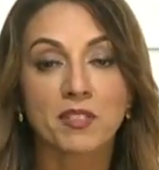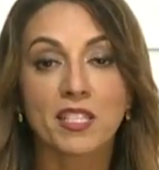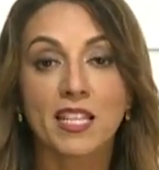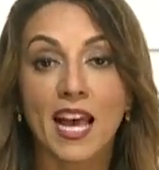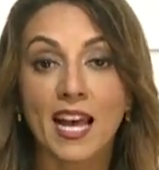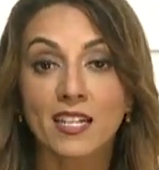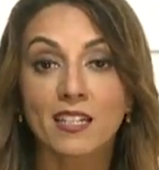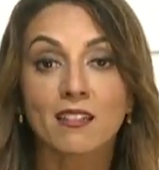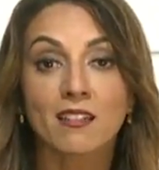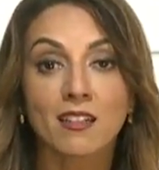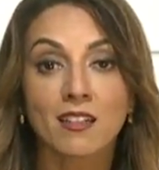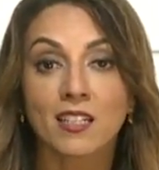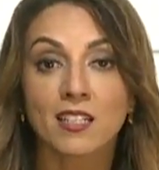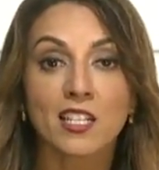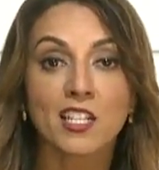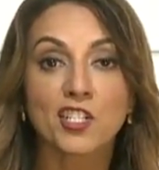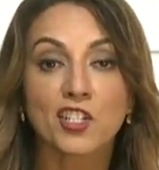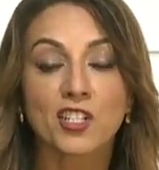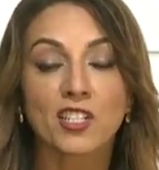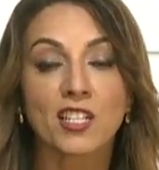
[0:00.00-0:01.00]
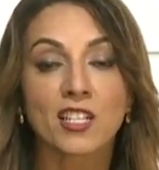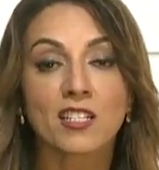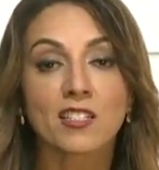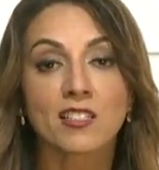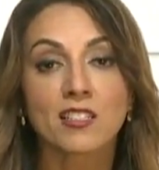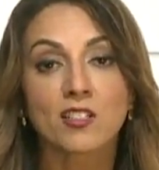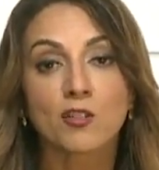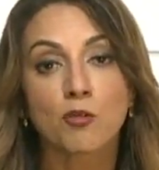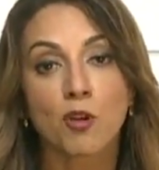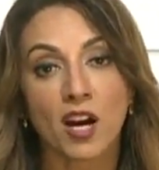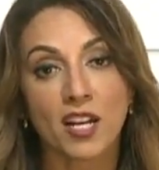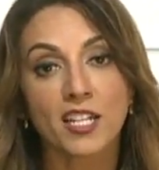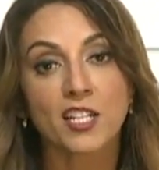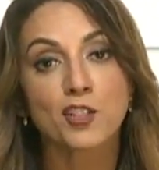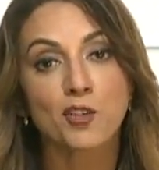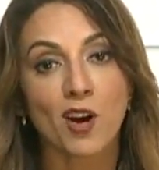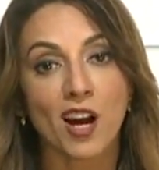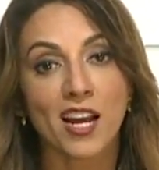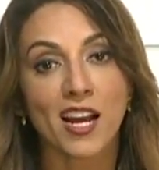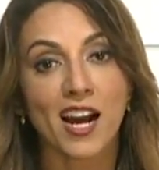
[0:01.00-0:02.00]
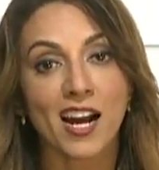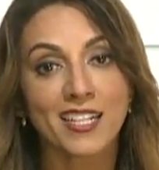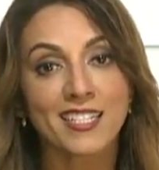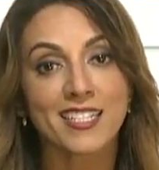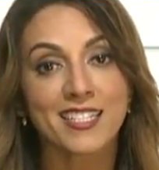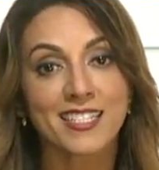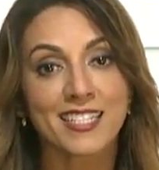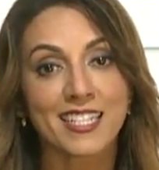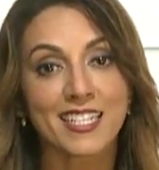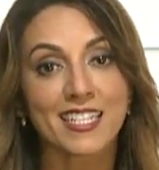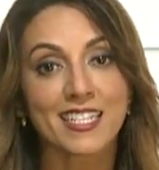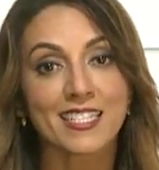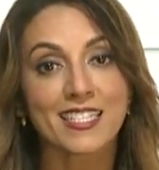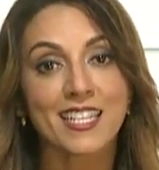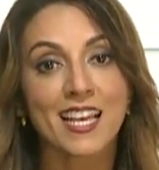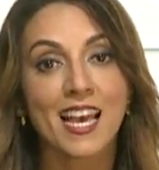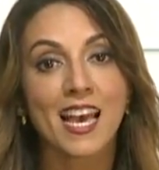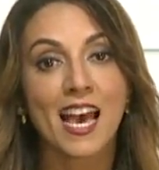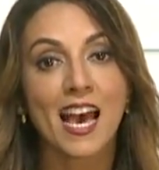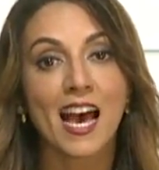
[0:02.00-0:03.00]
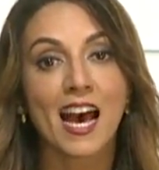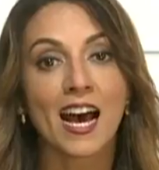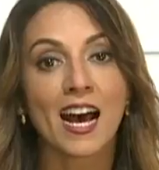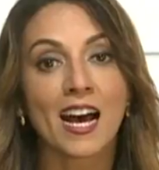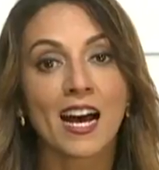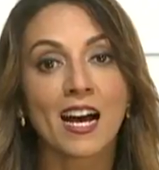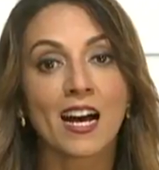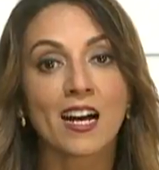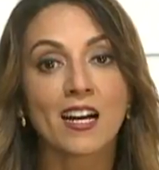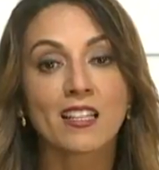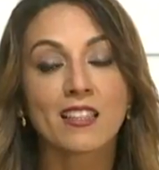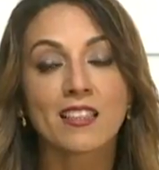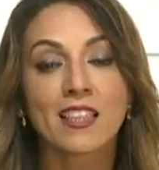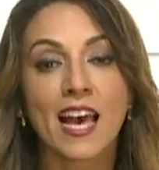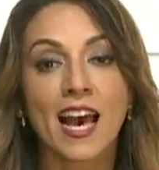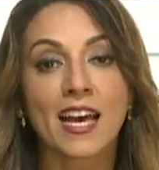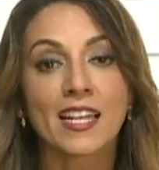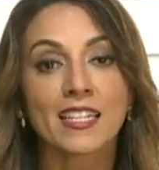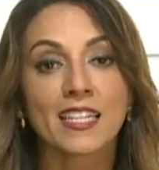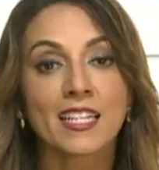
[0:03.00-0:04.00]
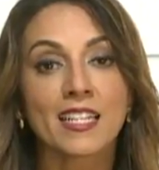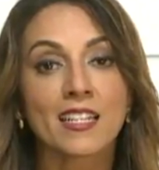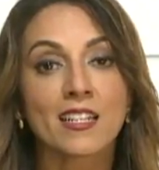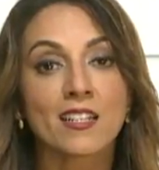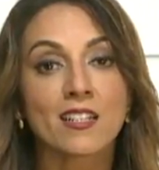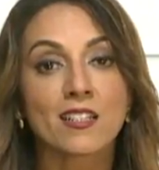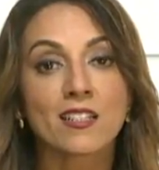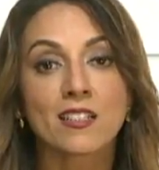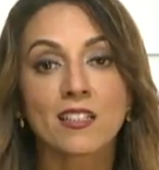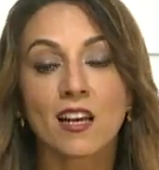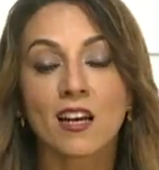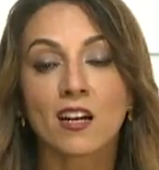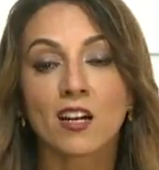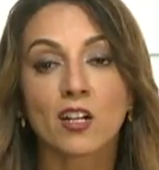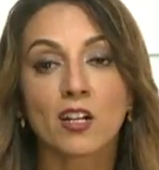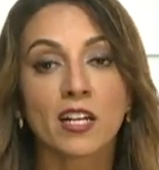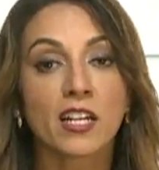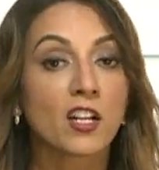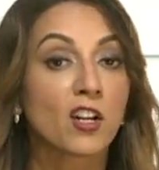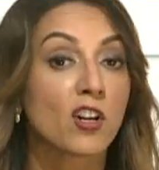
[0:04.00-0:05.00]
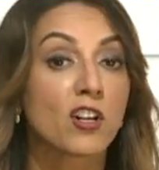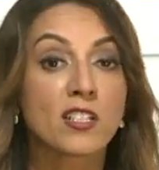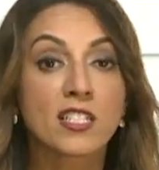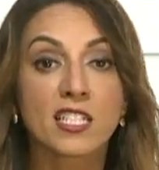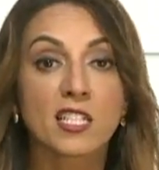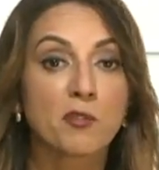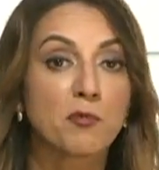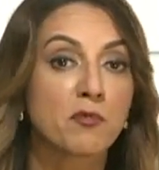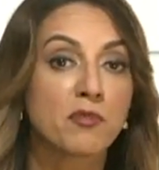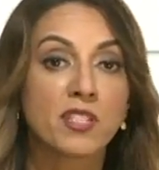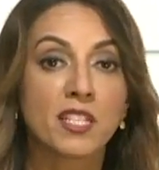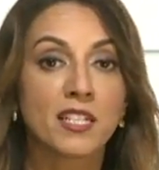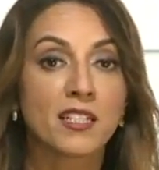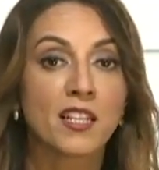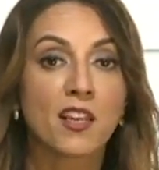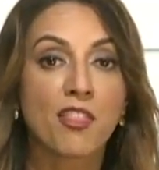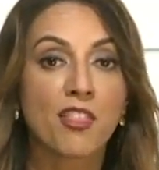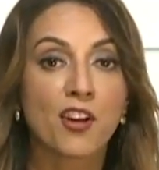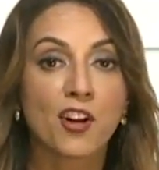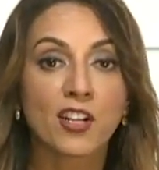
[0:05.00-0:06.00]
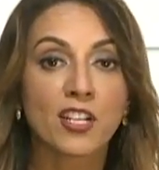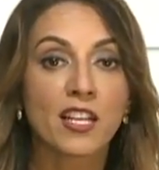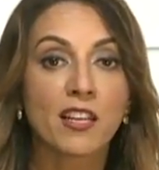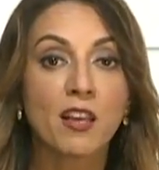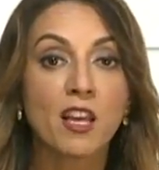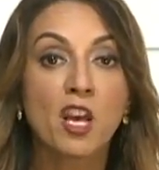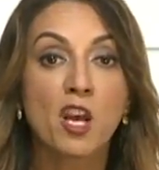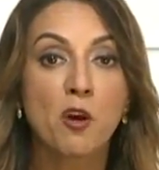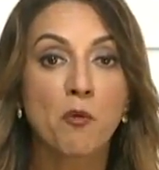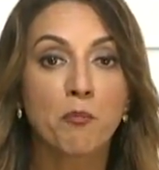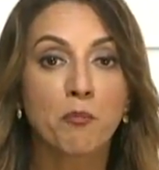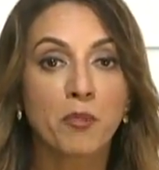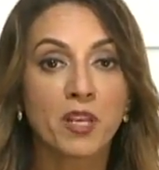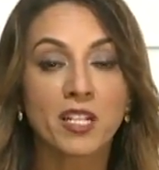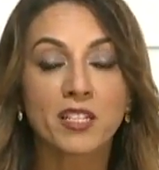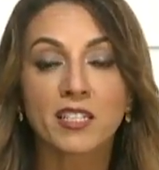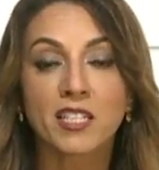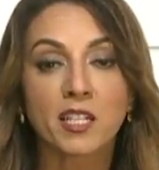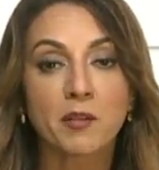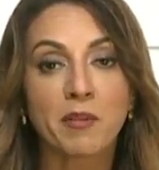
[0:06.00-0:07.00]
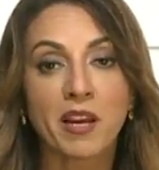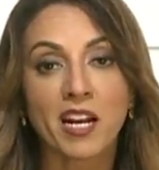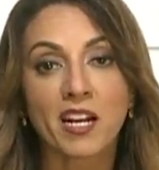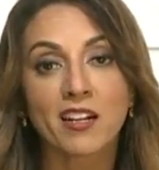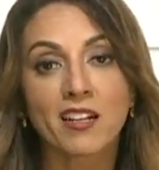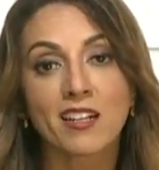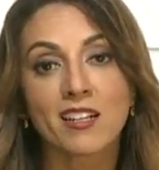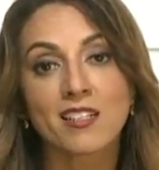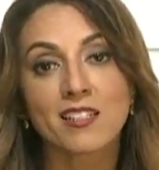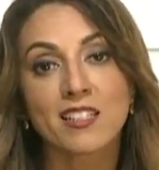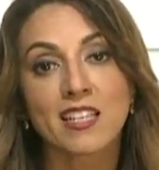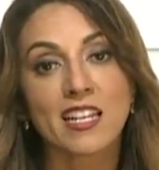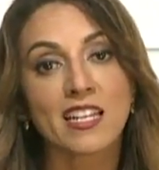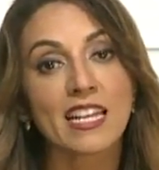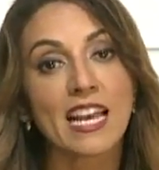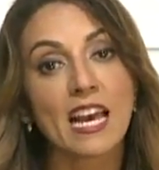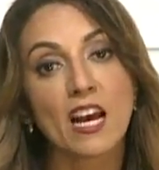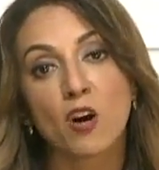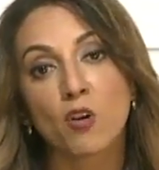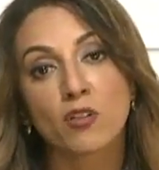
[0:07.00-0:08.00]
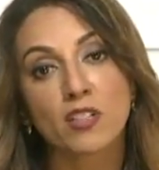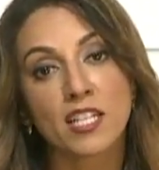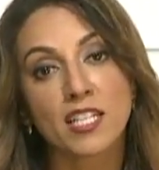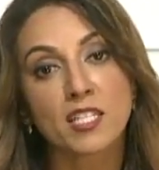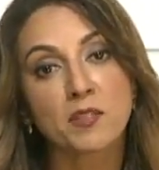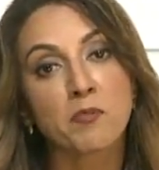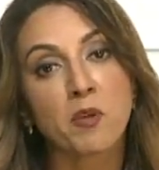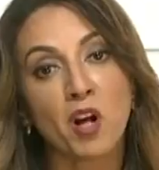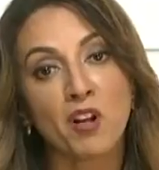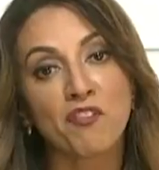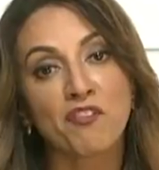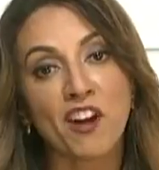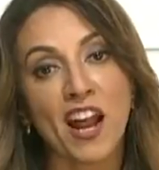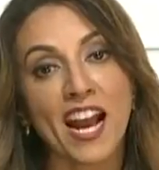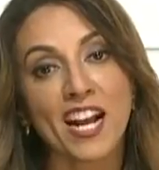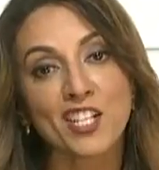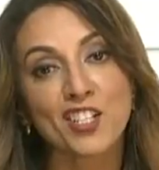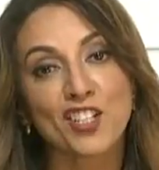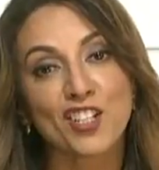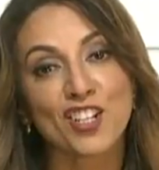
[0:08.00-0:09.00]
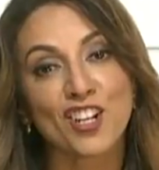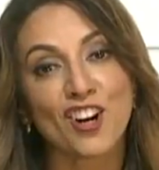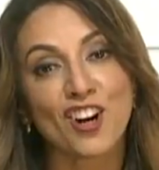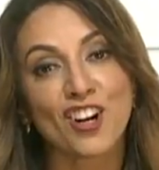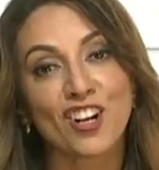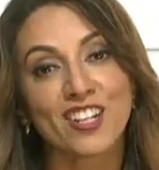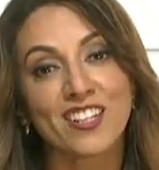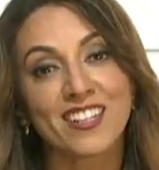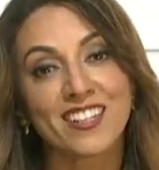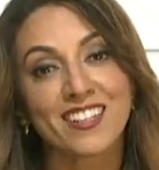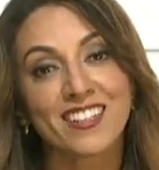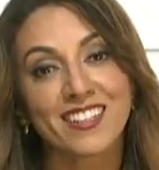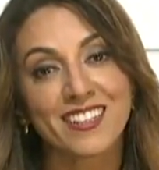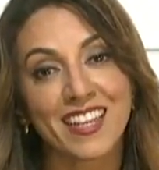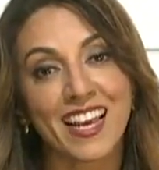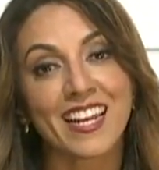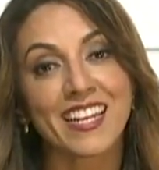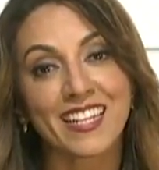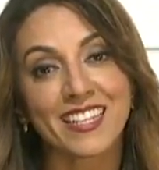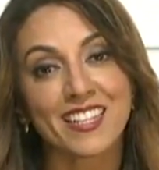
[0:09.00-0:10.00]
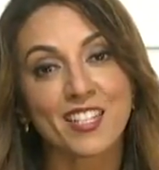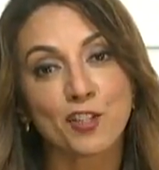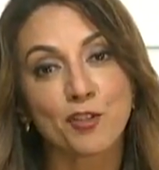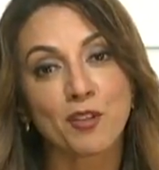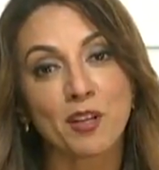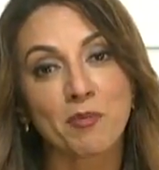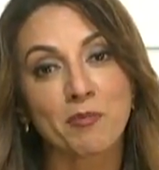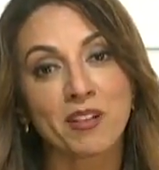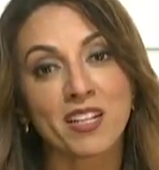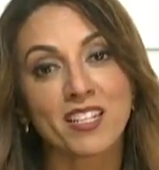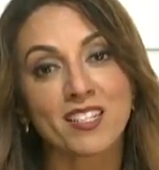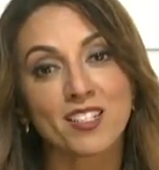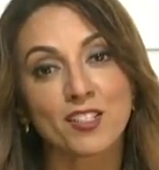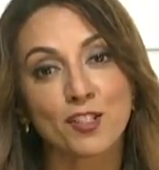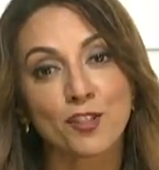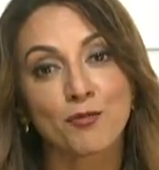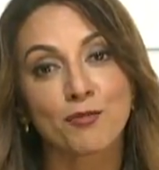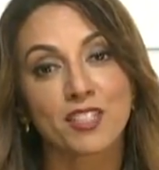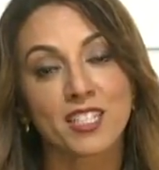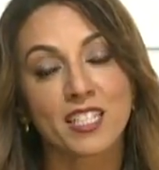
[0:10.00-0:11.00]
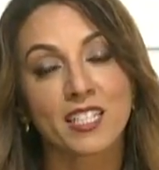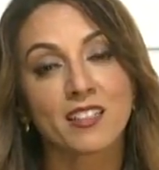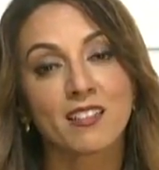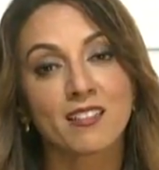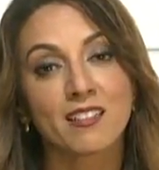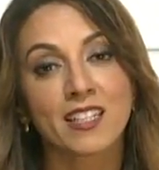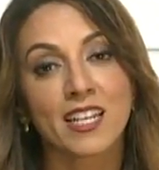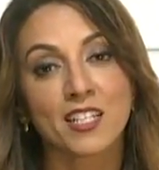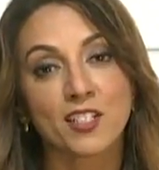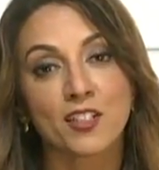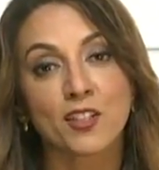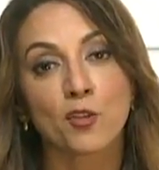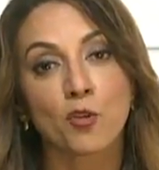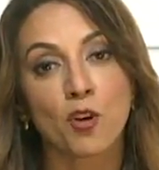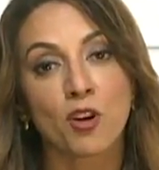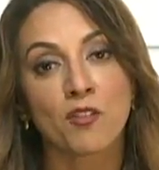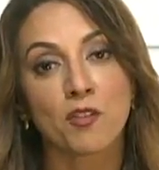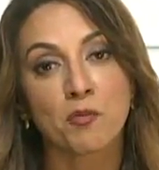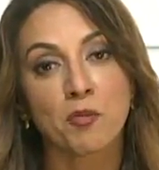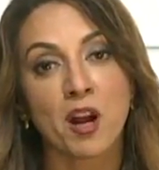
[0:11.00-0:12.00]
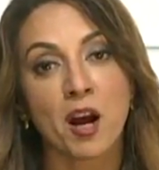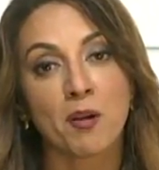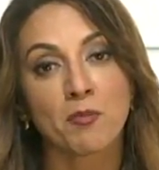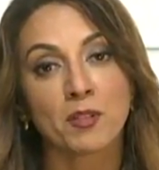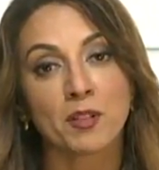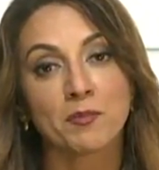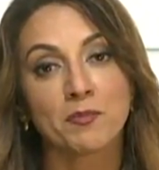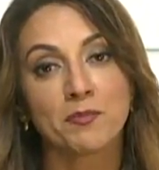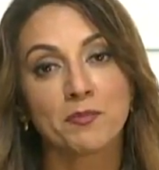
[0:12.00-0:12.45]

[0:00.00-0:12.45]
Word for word: And that condition is chronic dry eye disease uh, that is uh, occurs in nearly 30 million Americans, and only a small fraction are getting the treatment to really get to the core of the problem.